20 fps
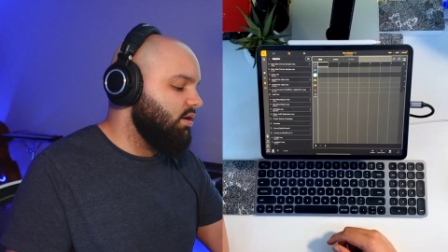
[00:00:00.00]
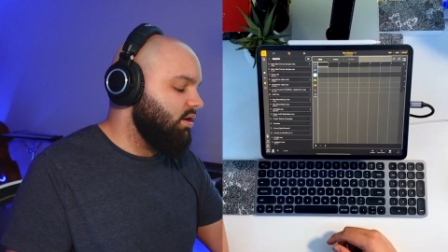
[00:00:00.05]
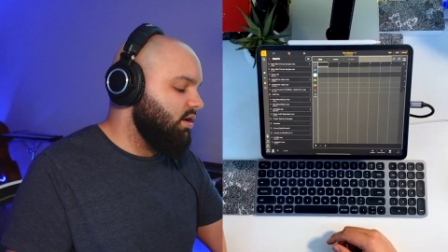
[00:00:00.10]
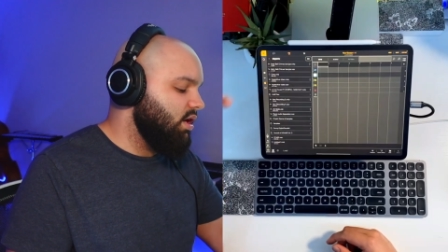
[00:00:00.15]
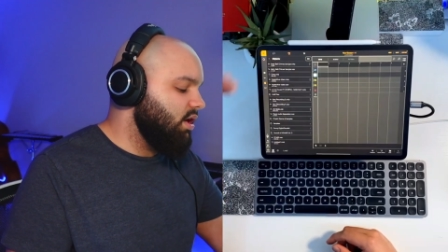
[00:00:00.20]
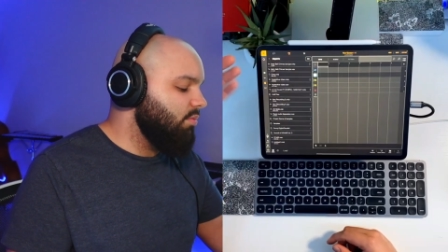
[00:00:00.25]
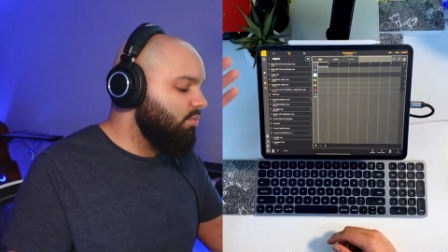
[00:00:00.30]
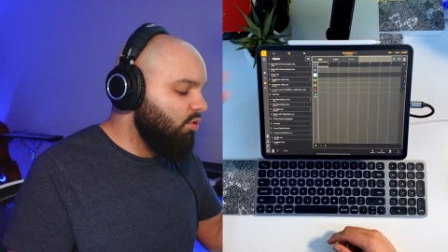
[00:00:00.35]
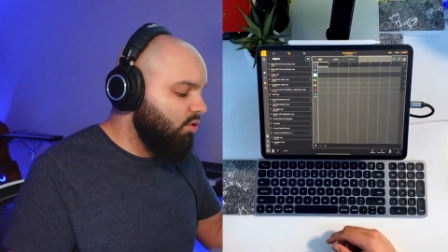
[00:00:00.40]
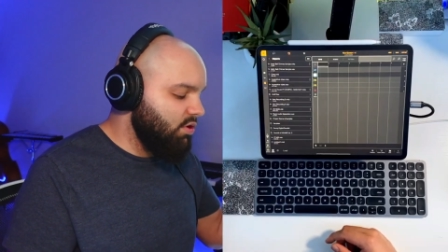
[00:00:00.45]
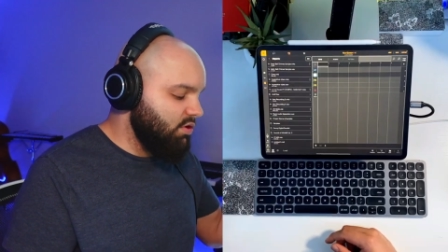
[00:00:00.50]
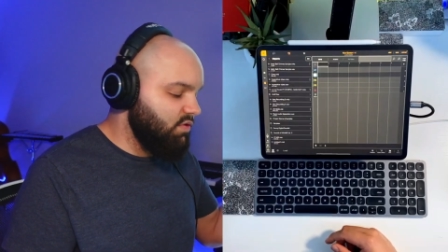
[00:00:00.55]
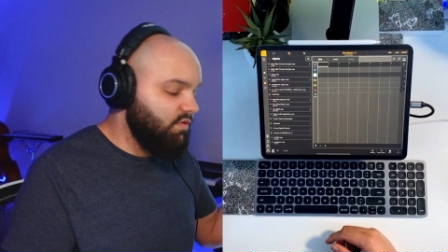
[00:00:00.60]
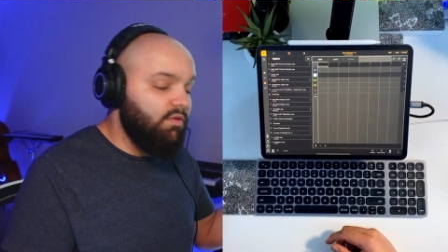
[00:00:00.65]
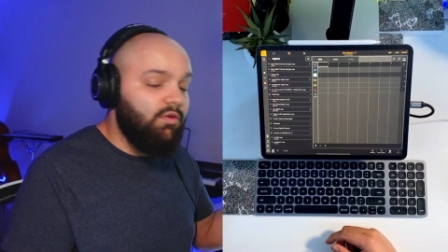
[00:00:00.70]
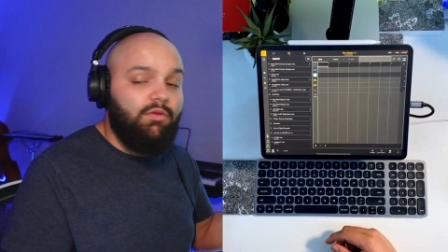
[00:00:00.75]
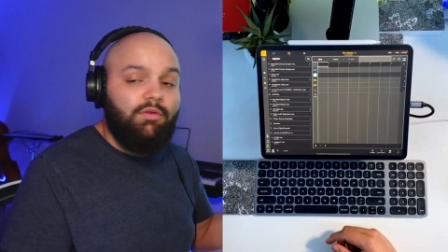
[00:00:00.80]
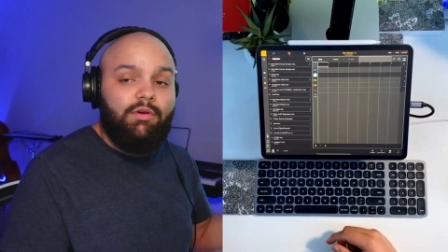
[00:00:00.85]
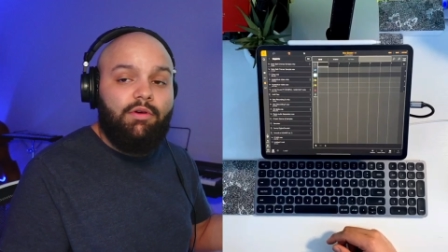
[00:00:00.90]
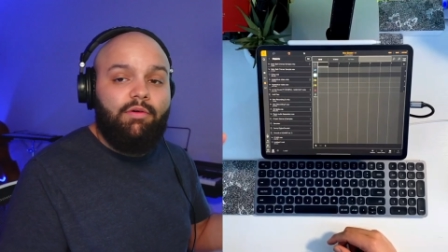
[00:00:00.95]
imports
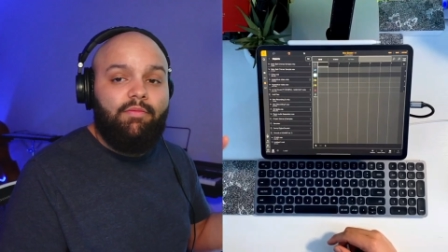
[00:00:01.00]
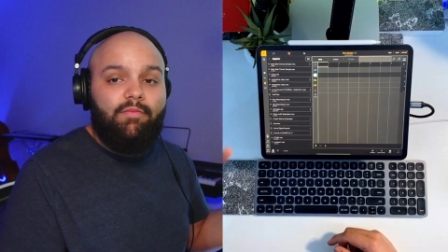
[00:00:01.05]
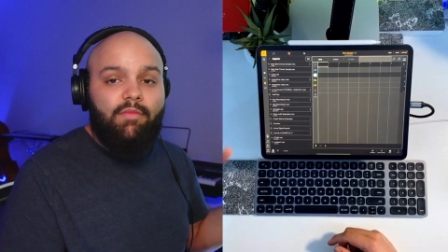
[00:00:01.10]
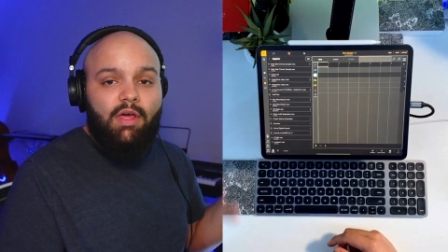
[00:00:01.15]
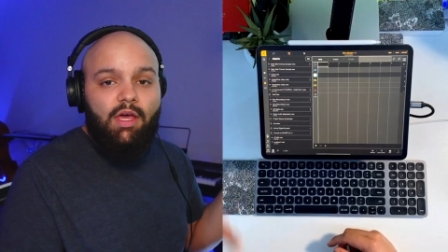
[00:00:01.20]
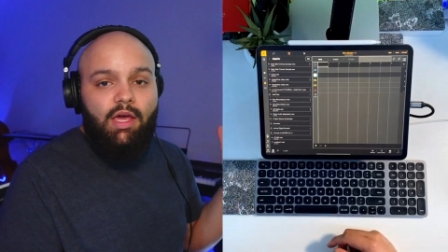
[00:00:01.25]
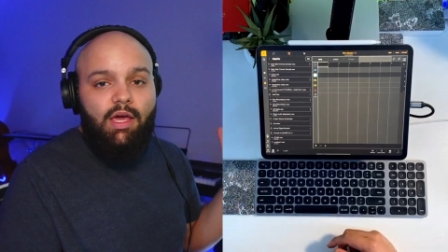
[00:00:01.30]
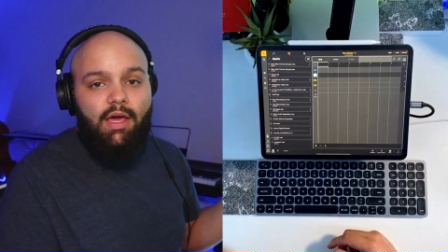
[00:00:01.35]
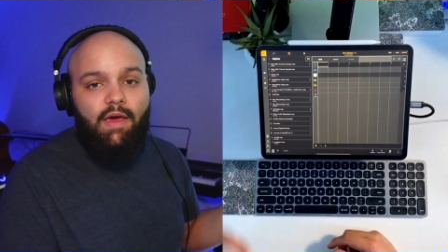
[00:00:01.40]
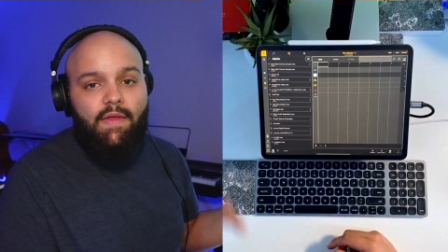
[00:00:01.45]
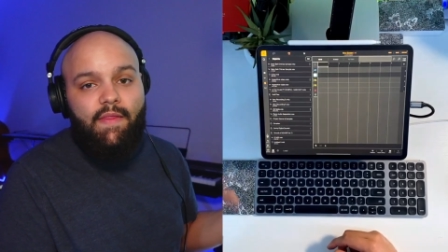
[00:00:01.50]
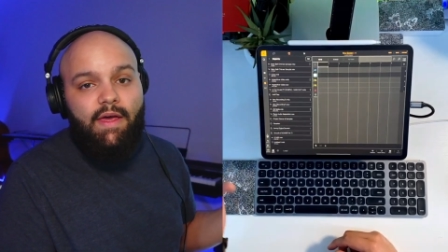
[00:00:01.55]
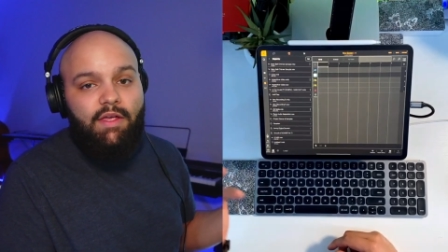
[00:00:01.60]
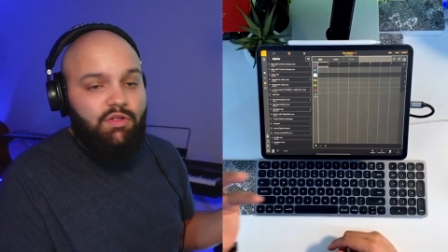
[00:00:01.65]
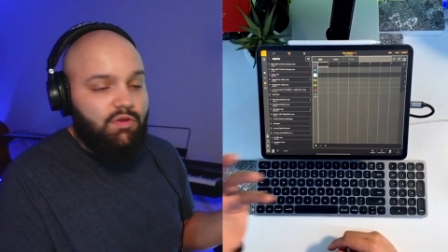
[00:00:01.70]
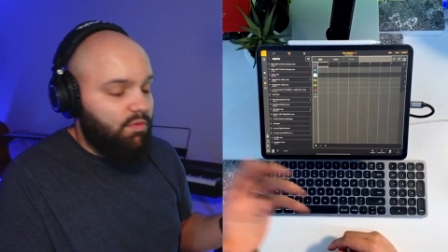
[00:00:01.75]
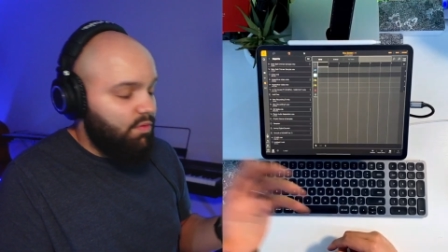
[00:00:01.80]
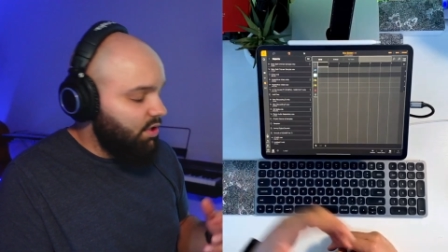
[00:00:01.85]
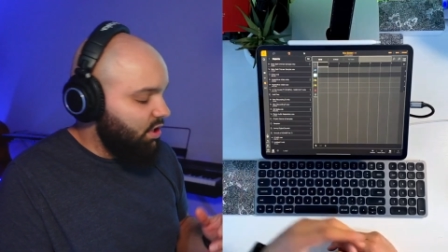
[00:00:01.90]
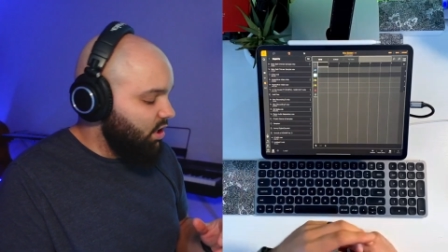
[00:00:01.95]
folder. And
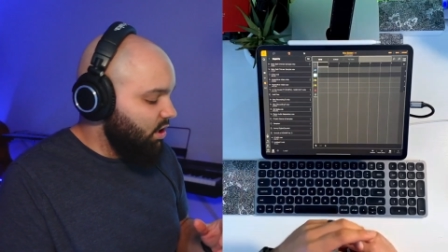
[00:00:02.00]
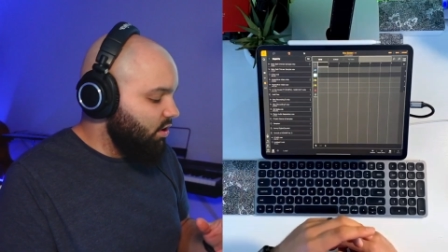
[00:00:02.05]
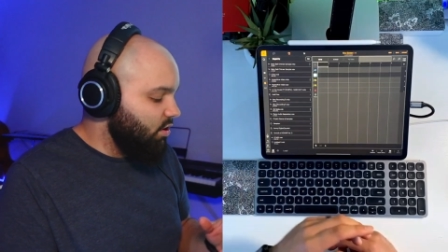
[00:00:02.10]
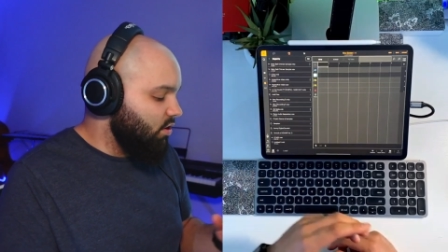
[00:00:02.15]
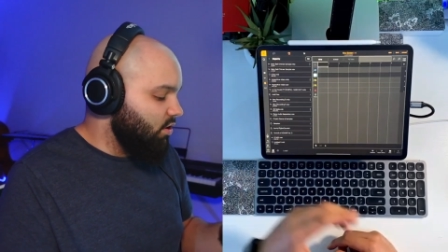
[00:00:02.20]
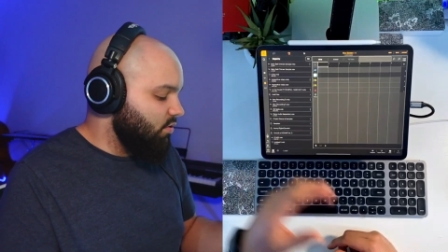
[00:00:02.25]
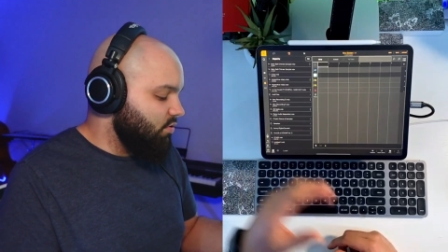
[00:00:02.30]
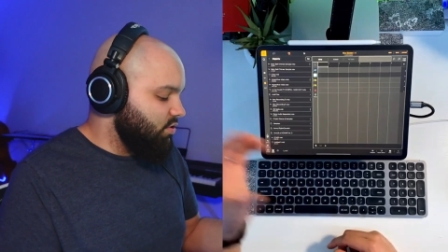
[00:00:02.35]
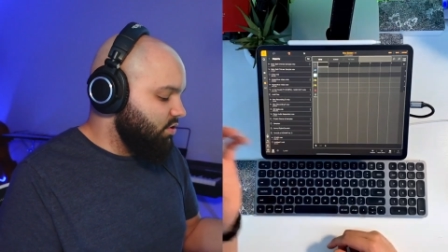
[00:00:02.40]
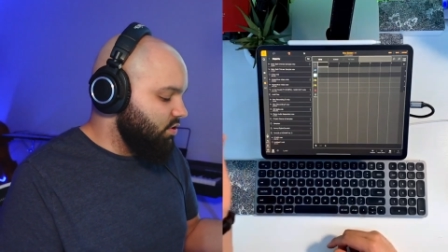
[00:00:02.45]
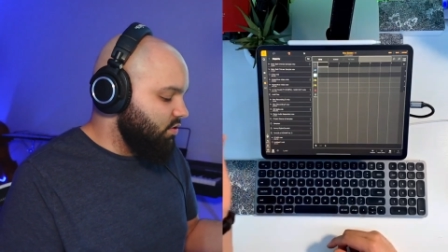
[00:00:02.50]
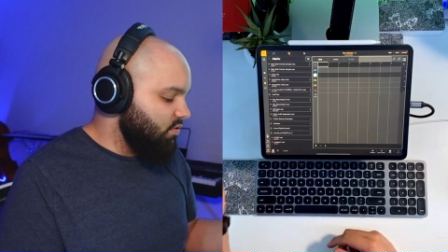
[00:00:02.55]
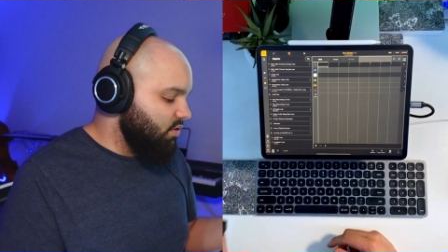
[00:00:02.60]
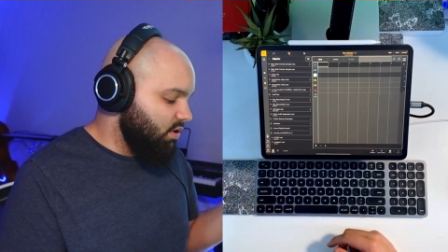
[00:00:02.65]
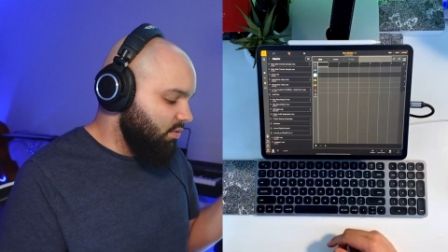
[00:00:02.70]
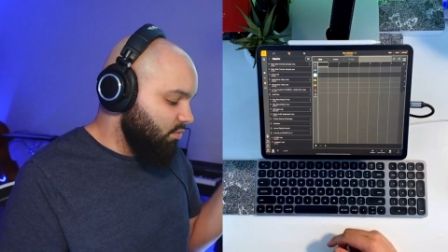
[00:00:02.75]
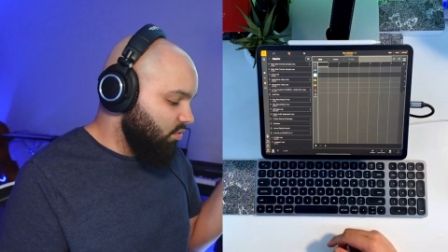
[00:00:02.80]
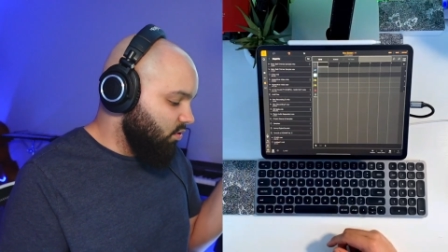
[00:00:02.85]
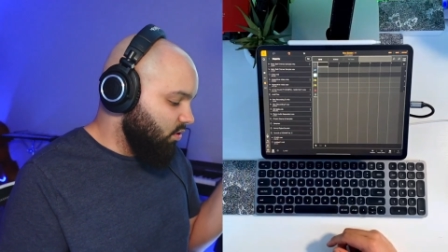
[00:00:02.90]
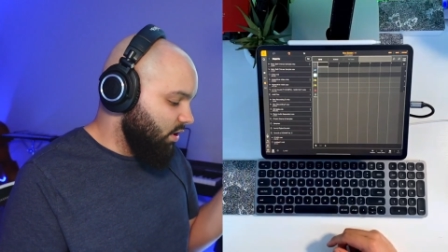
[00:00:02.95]
that's where we can go to
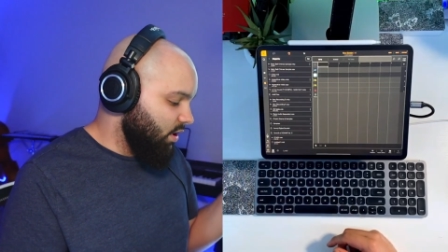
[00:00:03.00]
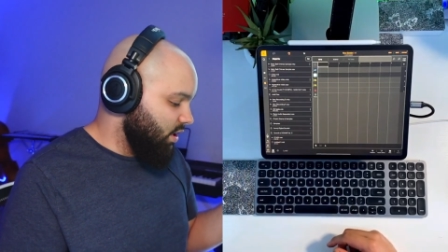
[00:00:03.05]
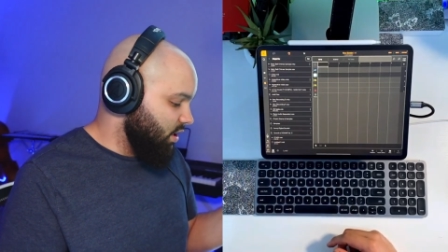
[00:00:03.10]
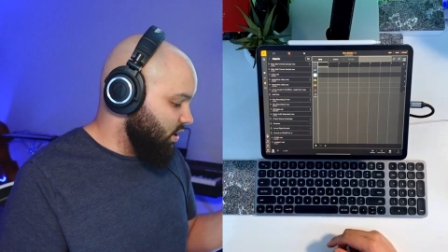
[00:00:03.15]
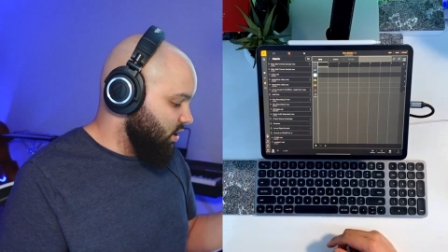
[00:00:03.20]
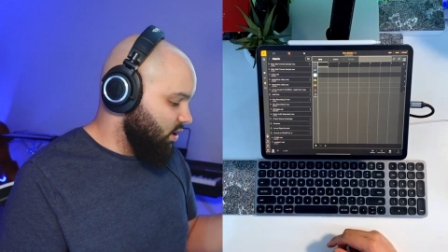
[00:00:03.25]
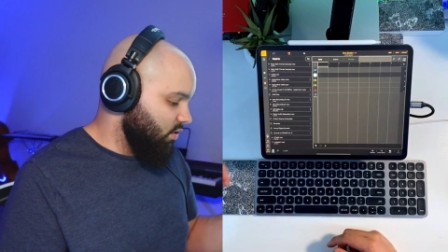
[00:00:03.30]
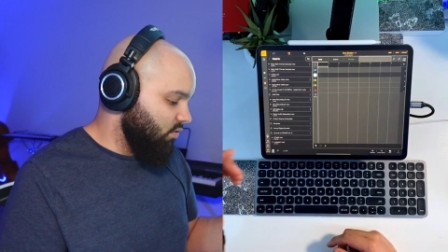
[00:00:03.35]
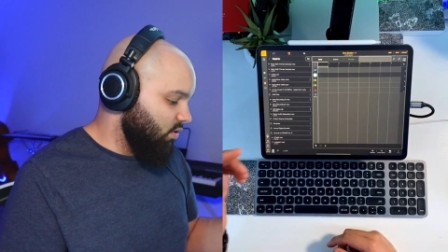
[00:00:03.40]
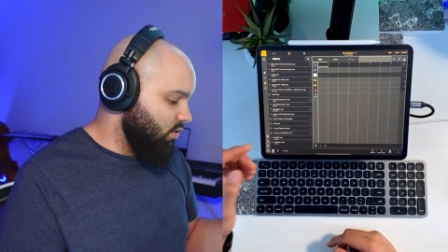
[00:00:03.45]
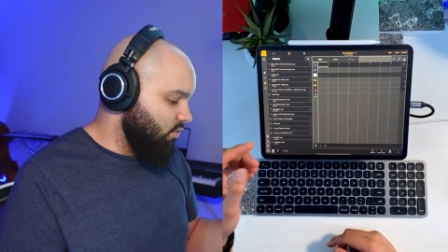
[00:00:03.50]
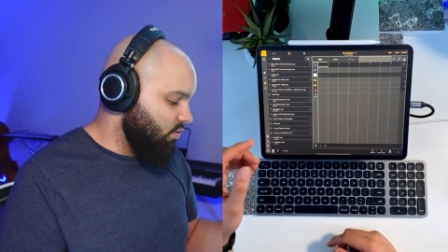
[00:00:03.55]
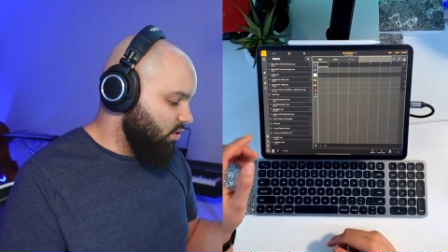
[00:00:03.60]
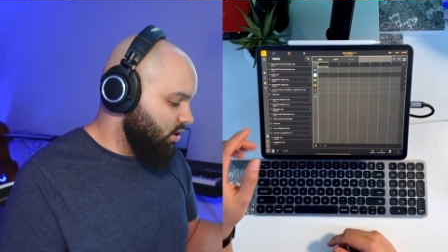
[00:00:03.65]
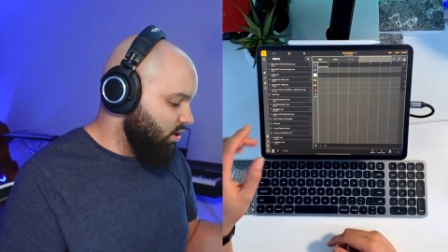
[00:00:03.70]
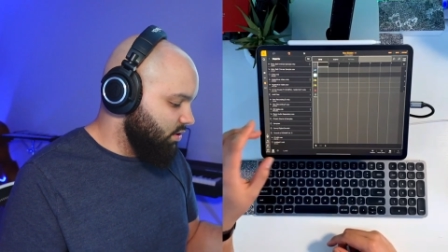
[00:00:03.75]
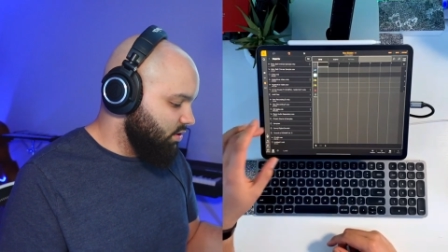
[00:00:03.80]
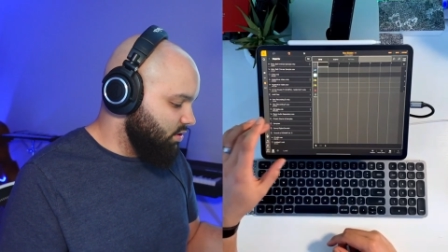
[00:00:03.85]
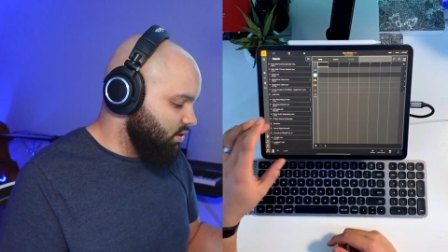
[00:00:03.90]
import anything we want.